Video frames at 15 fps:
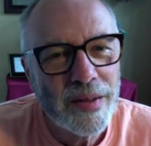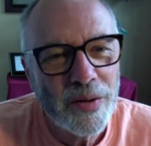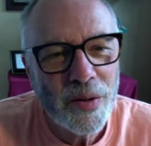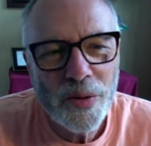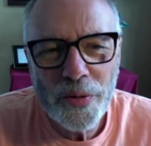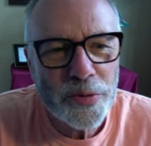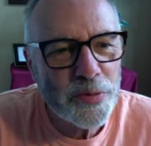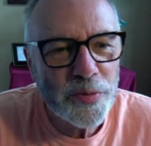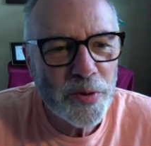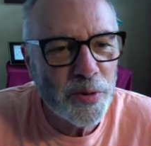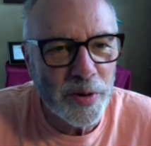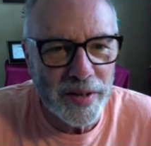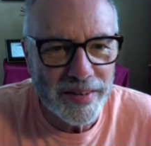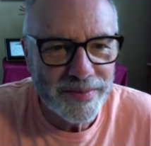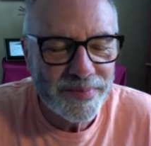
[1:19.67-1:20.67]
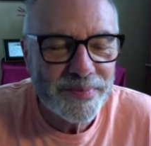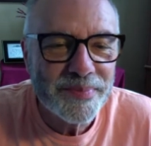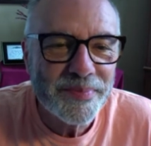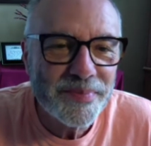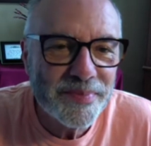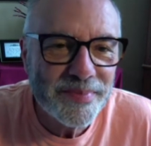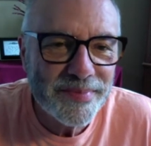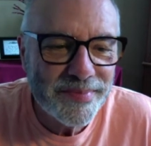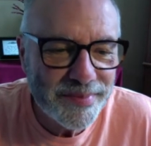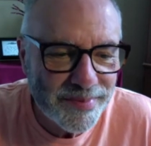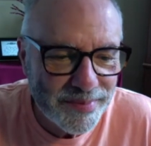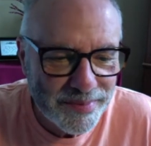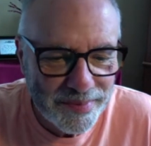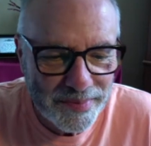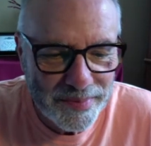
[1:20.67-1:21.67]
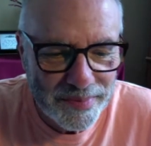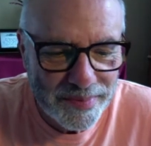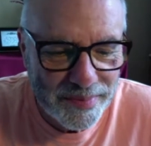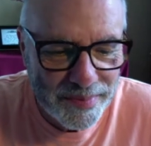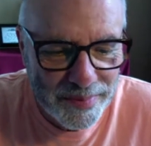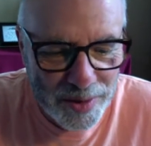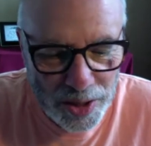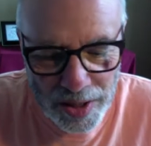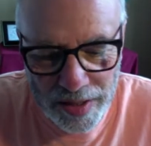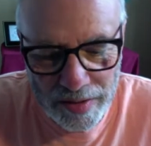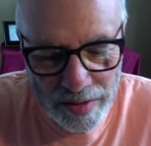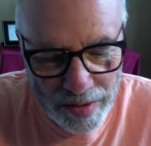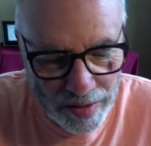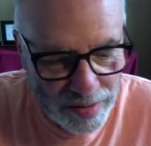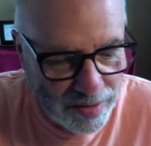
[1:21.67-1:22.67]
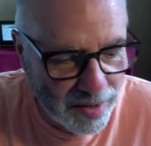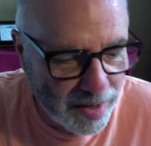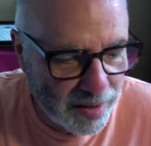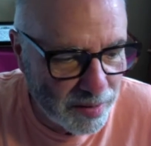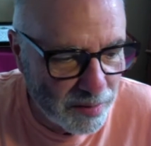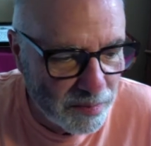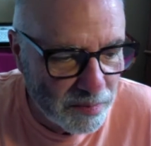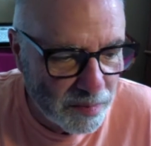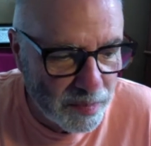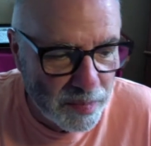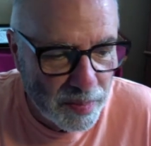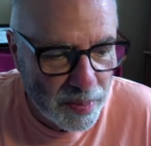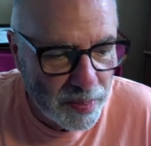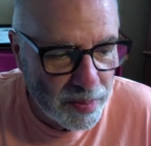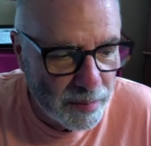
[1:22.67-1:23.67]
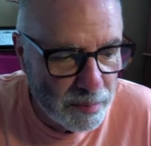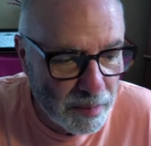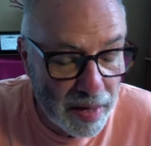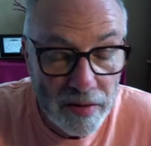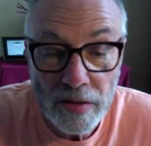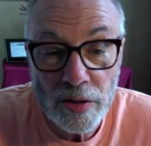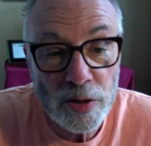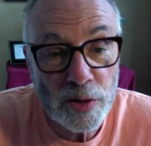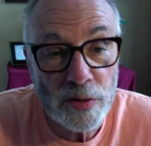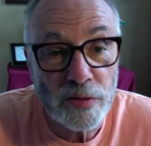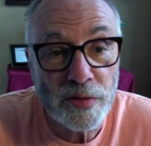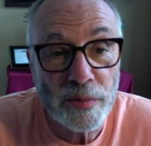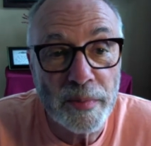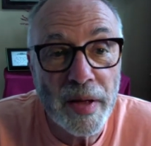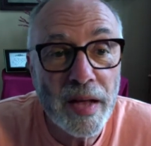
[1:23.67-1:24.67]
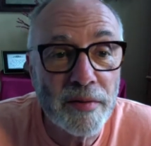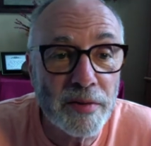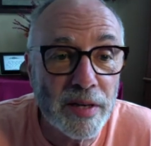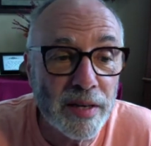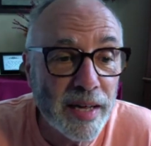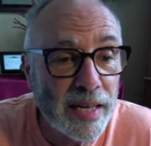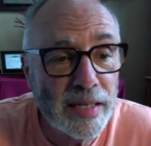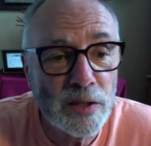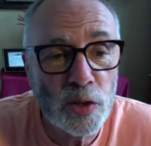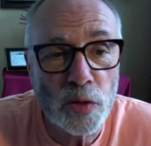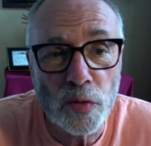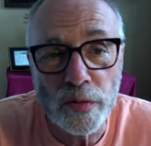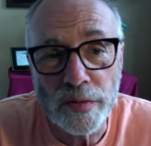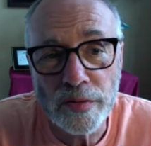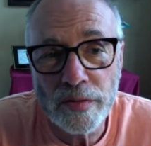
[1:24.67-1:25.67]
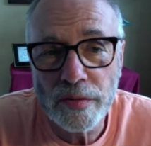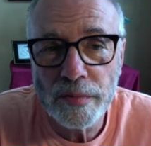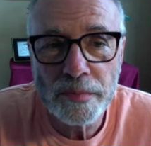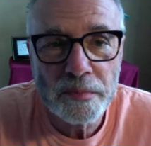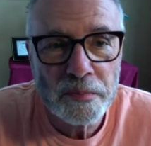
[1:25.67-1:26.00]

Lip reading: all through it, Jesus and messengers from heaven, angels,